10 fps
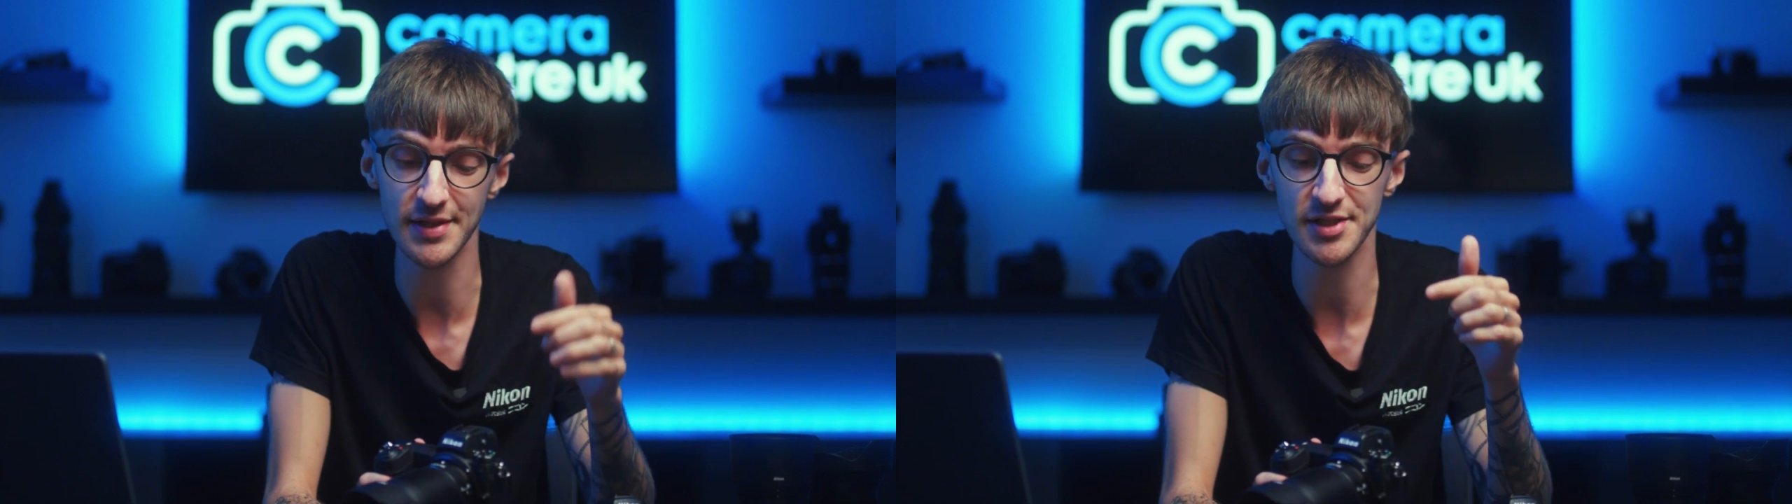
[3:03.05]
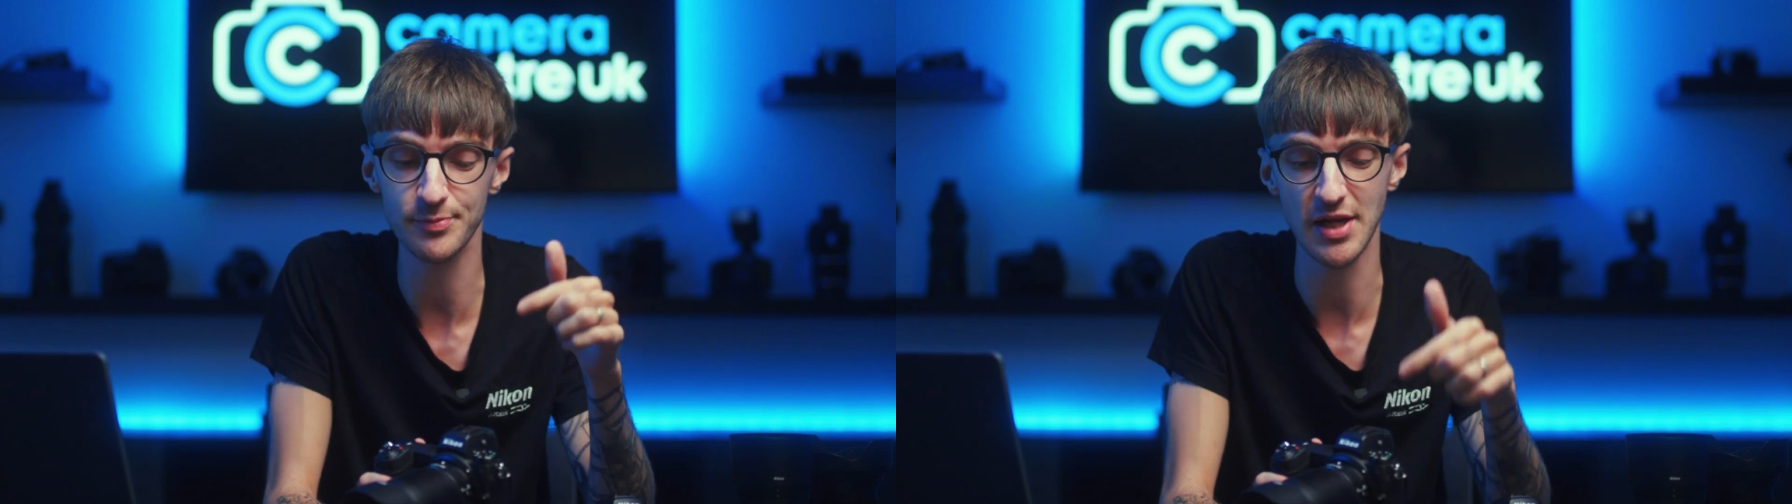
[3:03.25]

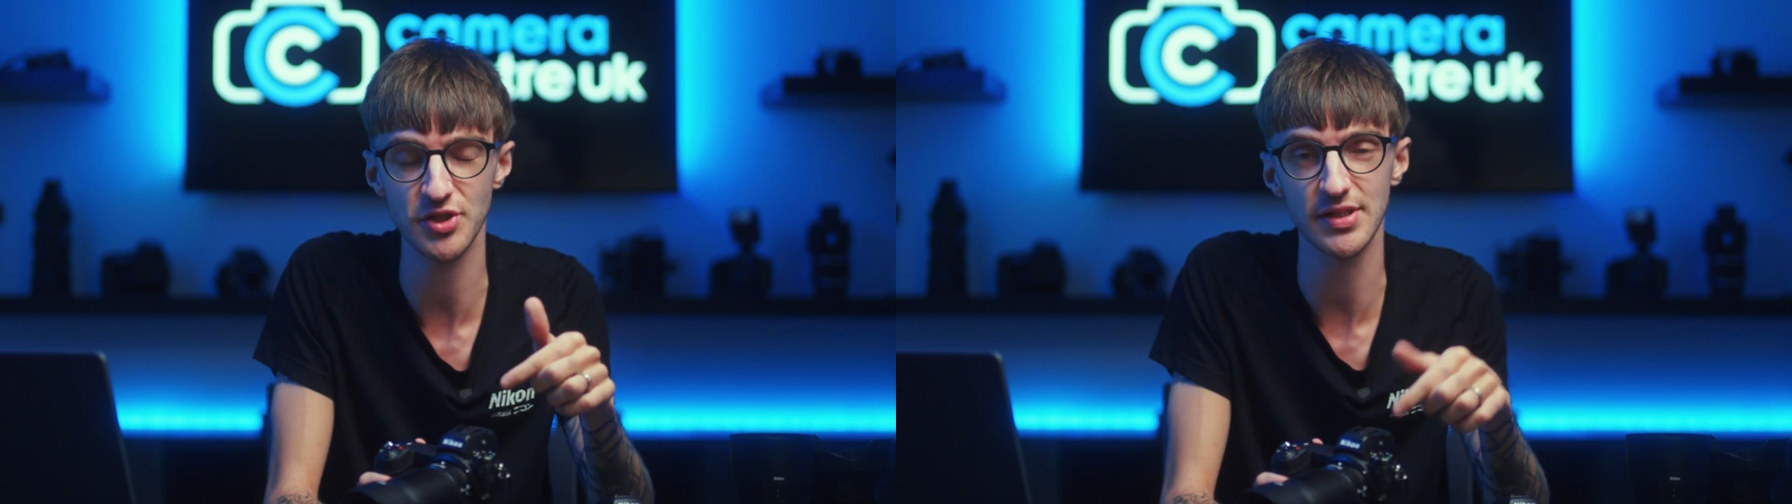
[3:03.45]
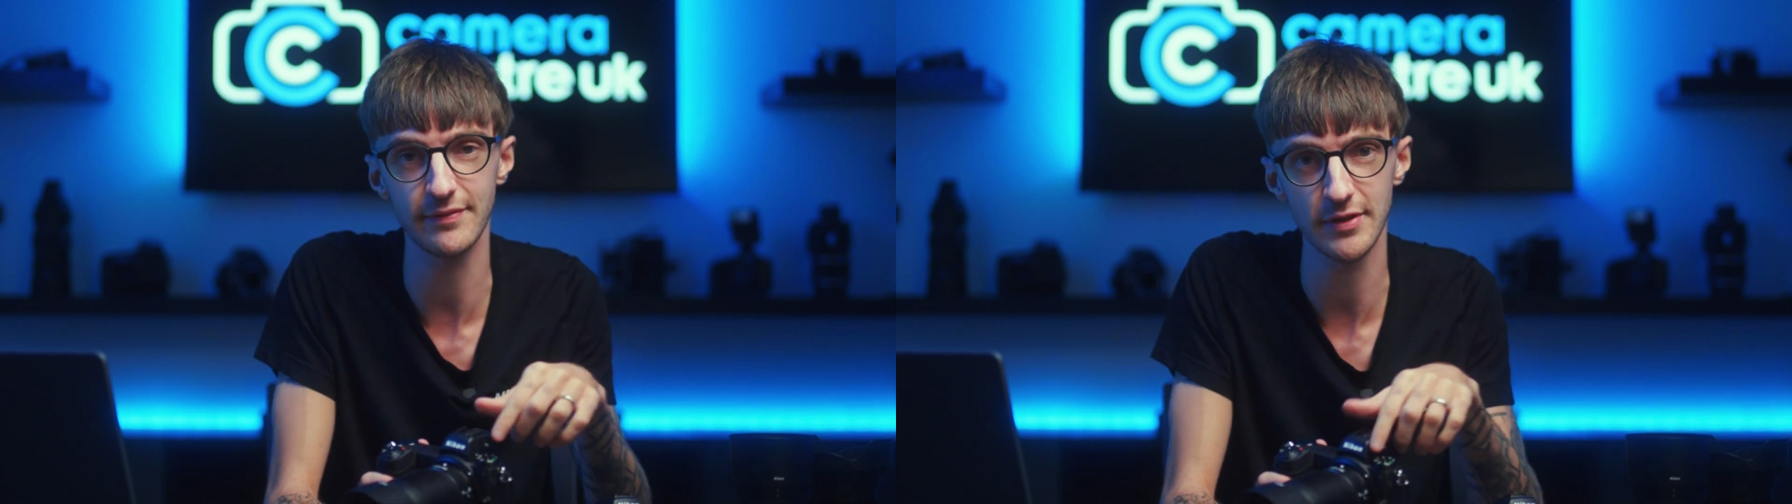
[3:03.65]

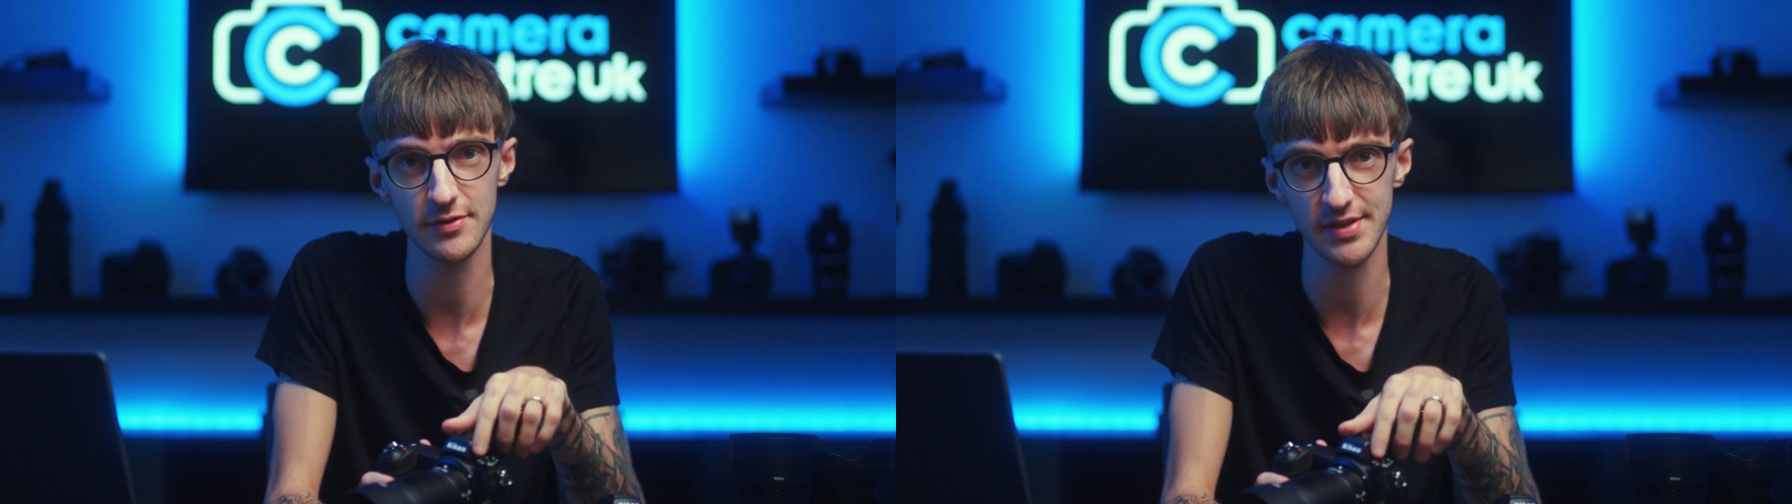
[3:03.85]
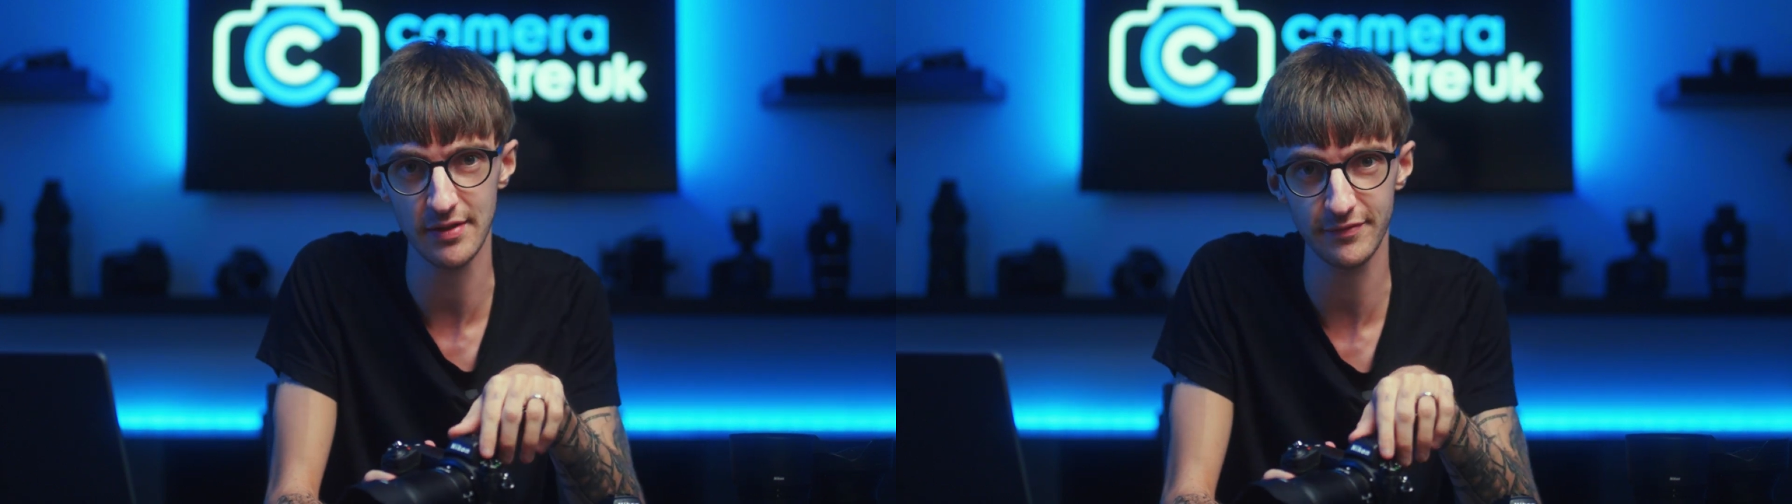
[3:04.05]
especially if you're
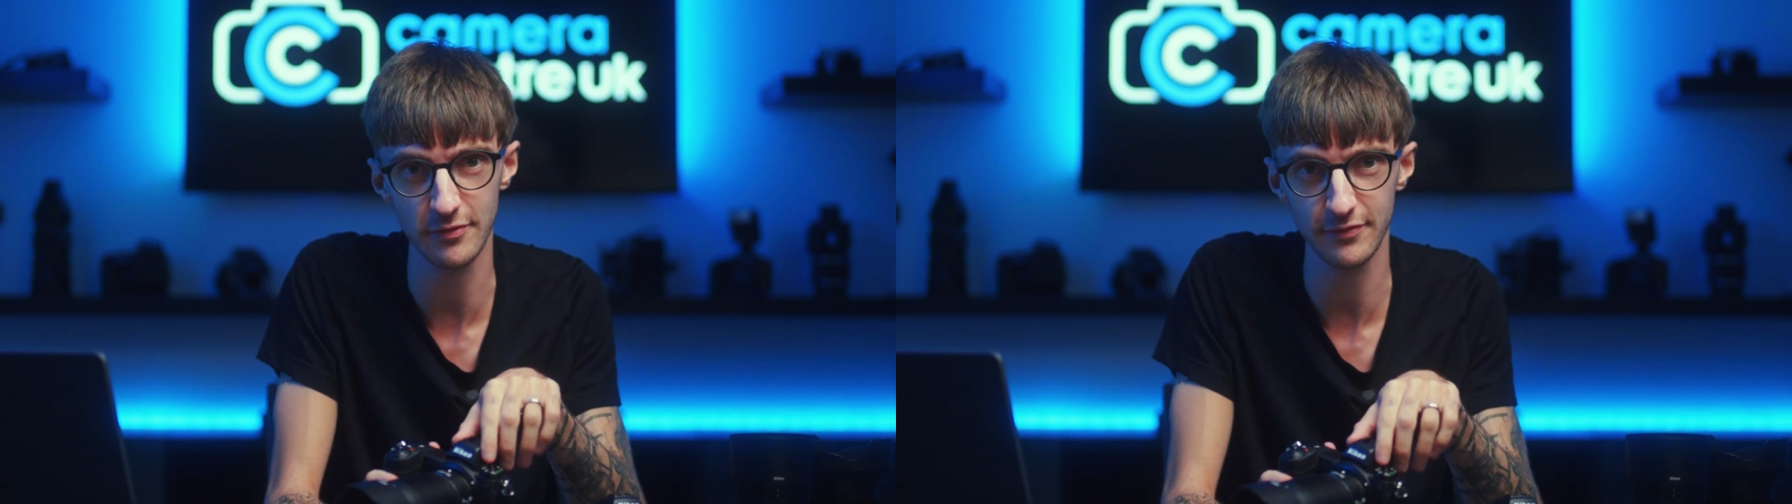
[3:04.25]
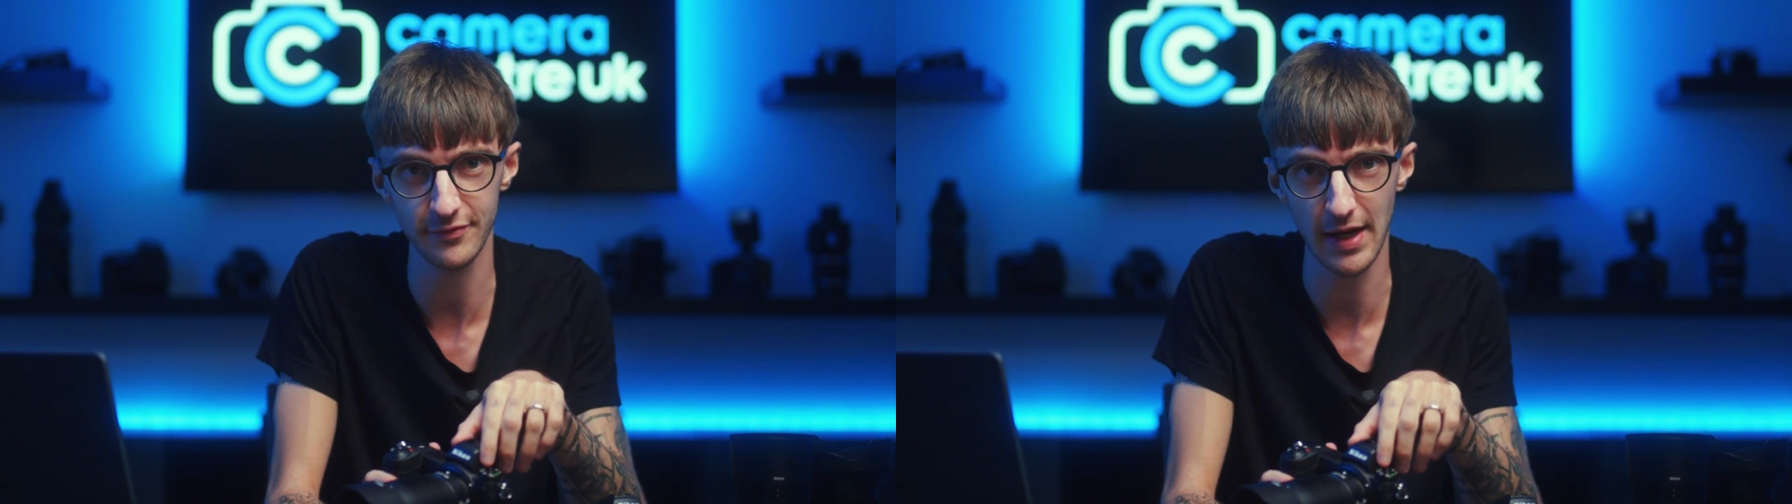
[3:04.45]
using a
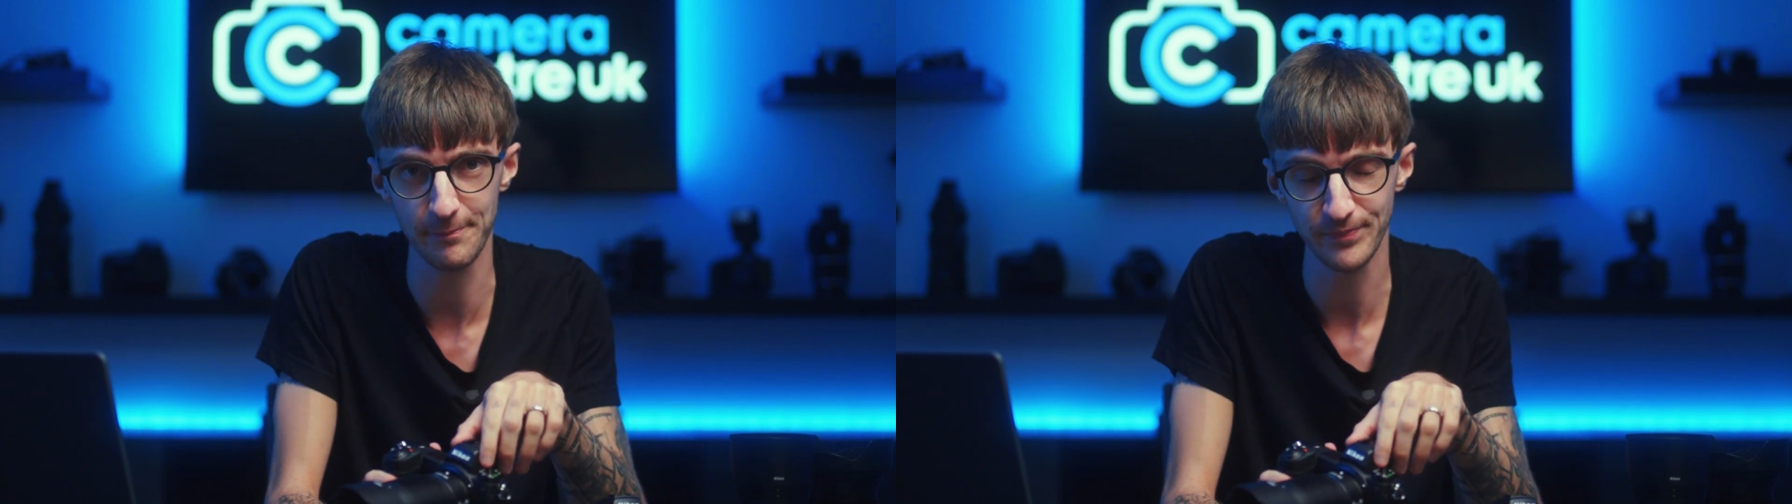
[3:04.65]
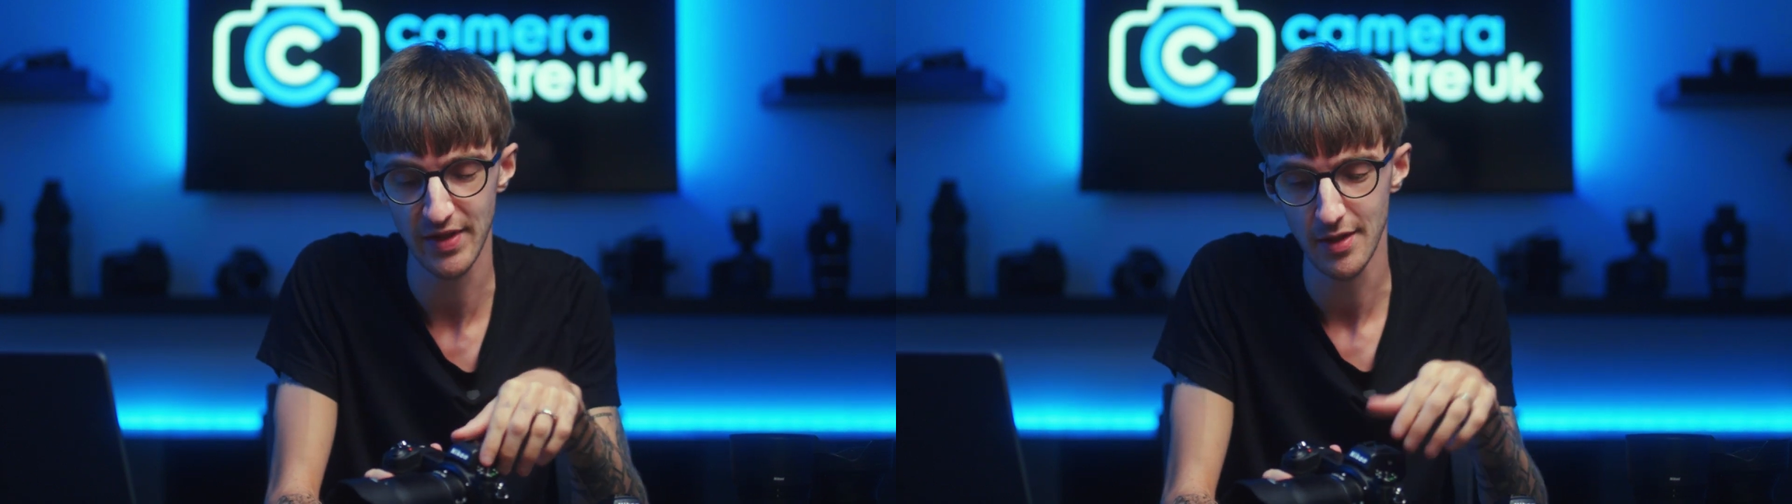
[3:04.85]
full frame.